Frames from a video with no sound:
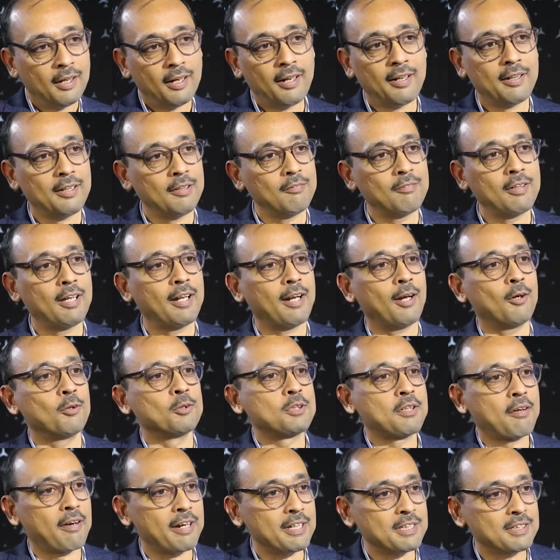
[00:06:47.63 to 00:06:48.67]
and if they now
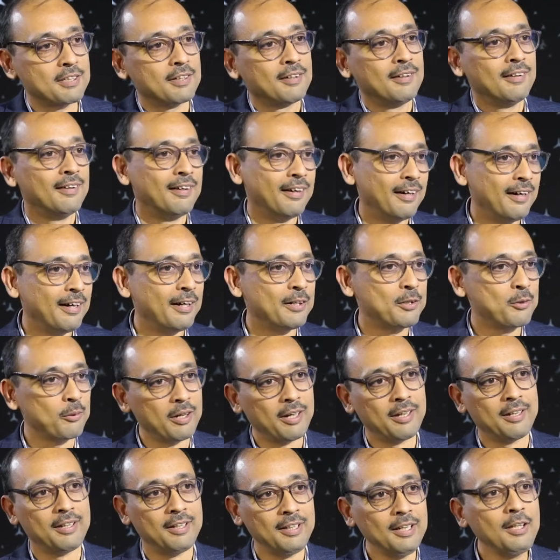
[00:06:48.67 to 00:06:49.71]
stretch
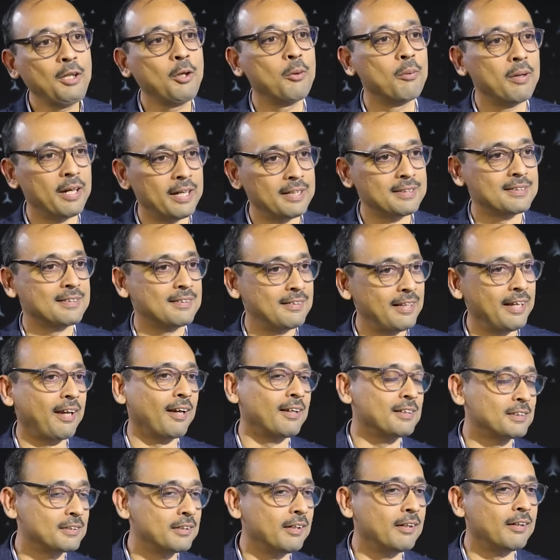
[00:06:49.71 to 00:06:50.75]
to an EQS, they
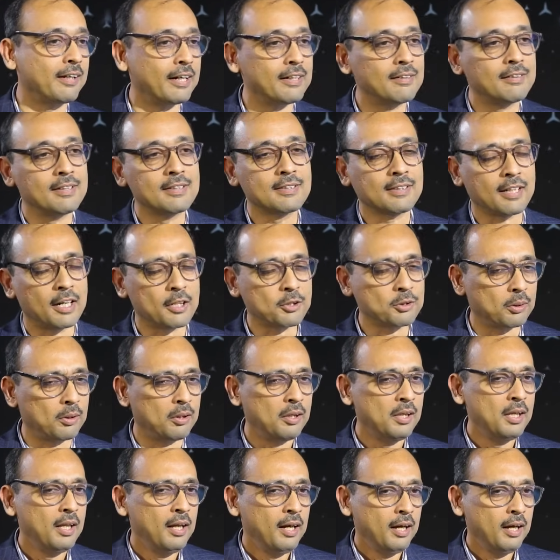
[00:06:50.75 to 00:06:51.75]
can still get this car. So.